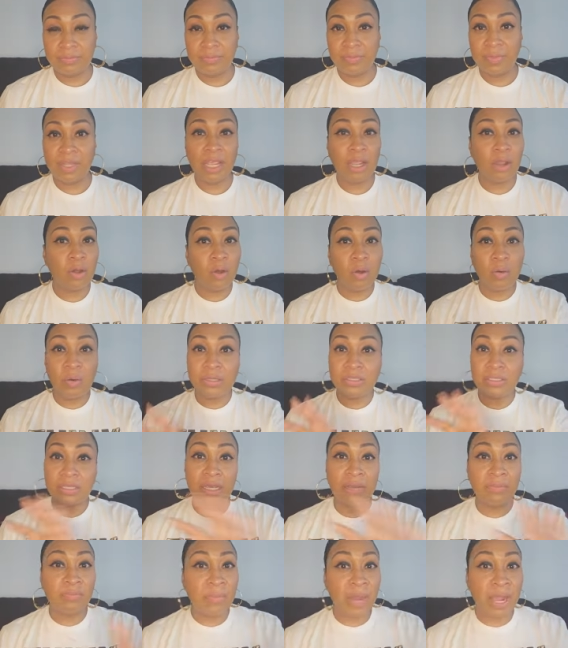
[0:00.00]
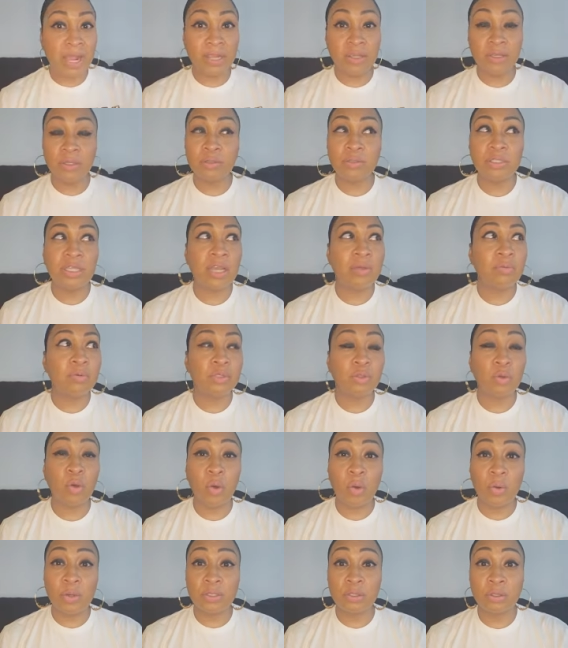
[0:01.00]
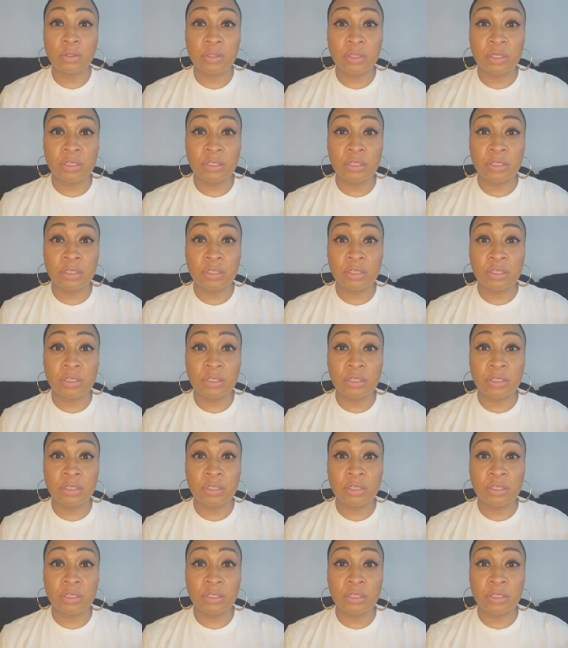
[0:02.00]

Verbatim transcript: They always admire you. They was always on